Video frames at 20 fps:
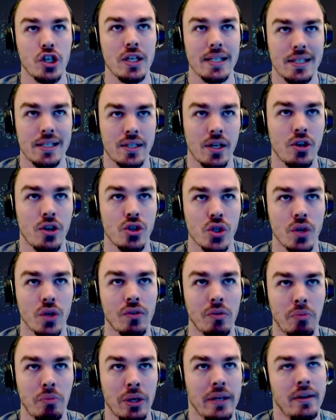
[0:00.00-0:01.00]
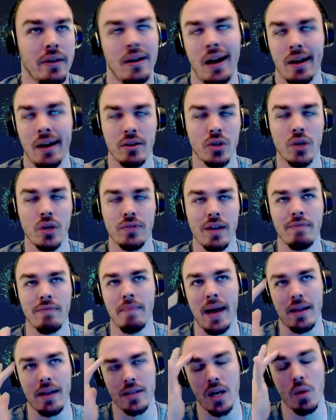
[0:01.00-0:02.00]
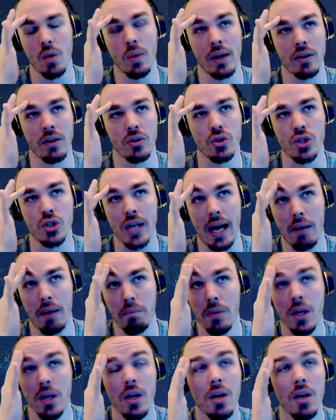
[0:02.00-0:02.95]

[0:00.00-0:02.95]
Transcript: it centers over Britain. I don't know if they've mapped out where it'll stop.